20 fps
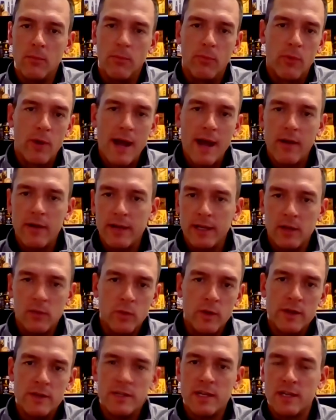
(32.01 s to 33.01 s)
Browning and
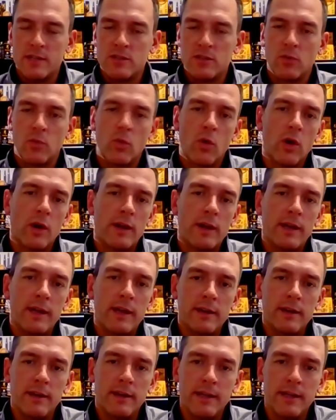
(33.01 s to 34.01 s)
Winchester working
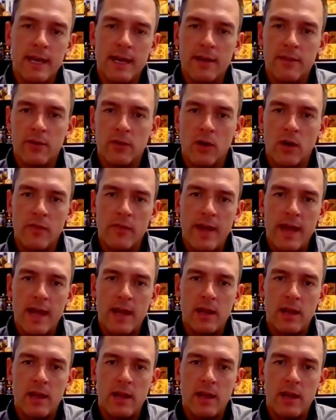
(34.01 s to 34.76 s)
together on that.